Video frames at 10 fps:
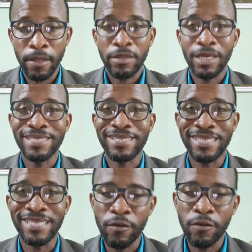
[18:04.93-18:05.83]
that is
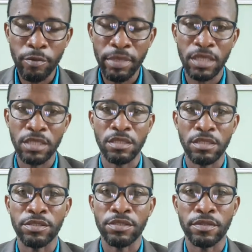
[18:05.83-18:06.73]
xenophobic in its
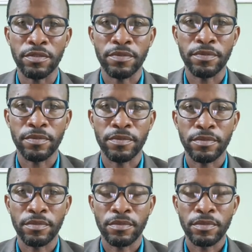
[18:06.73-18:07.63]
nature.
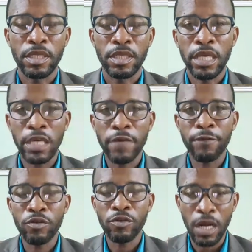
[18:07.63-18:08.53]
If
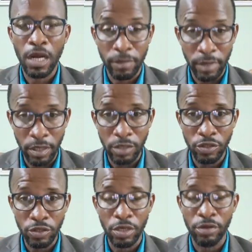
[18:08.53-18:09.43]
you are from a
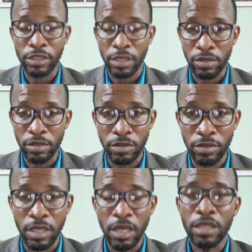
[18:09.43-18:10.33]
country or a
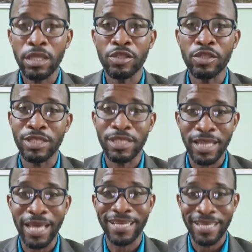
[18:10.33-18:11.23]
territory that doesn't
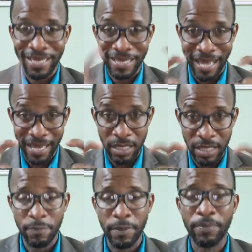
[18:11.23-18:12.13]
like
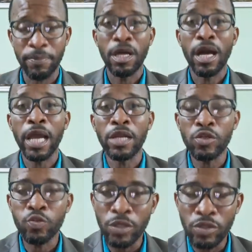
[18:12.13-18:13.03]
Guyanese people, I
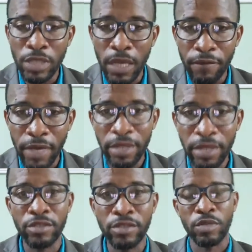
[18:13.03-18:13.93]
don't want you to have
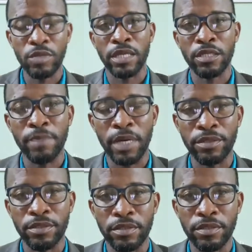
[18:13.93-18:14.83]
anything to do with Guyanese
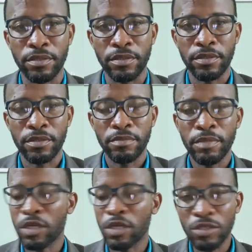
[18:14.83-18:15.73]
matters,
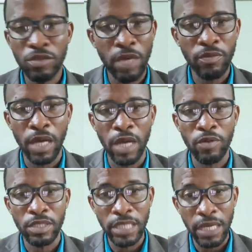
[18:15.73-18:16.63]
because I
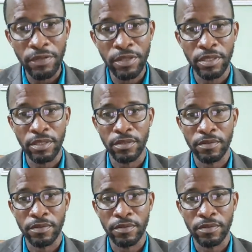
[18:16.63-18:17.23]
would never think.